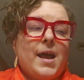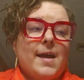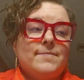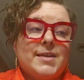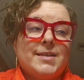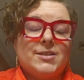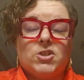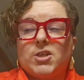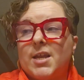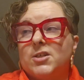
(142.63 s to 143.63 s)
I've needed to
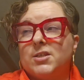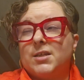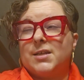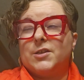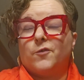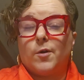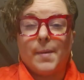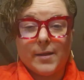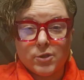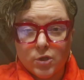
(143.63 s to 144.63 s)
change these for
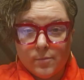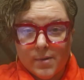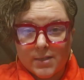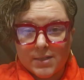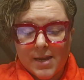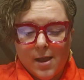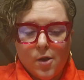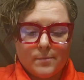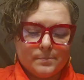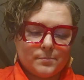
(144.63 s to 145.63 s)
about 2 months
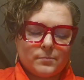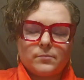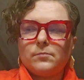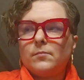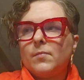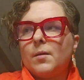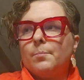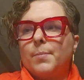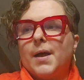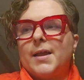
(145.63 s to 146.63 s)
now.
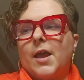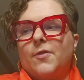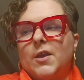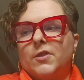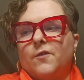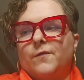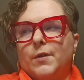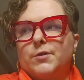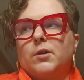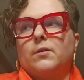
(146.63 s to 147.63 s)
But I think the
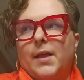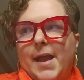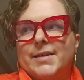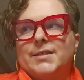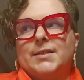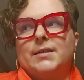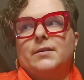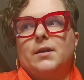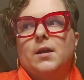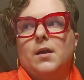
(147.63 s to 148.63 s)
filter lasted,
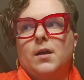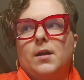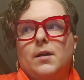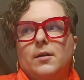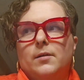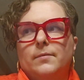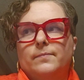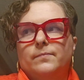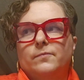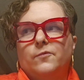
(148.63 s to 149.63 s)

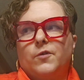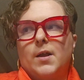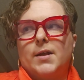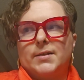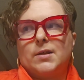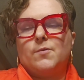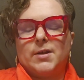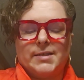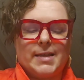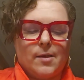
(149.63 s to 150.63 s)
for us, I
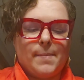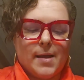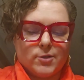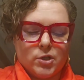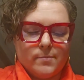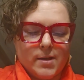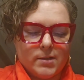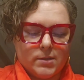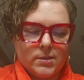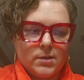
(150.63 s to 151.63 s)
want to say about 2
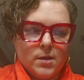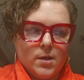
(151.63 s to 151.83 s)
months.